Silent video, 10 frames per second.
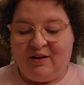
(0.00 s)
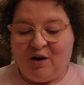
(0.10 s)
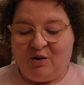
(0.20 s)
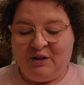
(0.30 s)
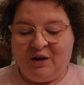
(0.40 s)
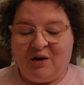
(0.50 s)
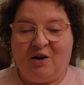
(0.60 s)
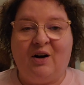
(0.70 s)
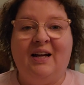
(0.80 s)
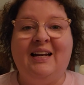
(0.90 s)
calling
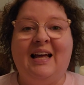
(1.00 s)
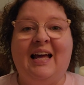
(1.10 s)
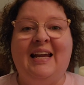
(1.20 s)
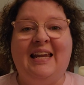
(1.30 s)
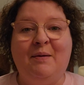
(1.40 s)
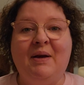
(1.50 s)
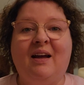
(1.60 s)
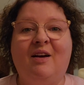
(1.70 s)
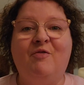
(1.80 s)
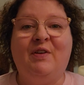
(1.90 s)
her an
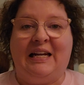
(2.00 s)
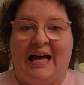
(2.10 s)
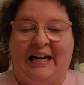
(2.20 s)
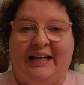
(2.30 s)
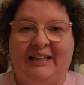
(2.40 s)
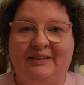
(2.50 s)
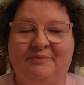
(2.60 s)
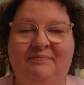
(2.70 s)
anemic fanatic.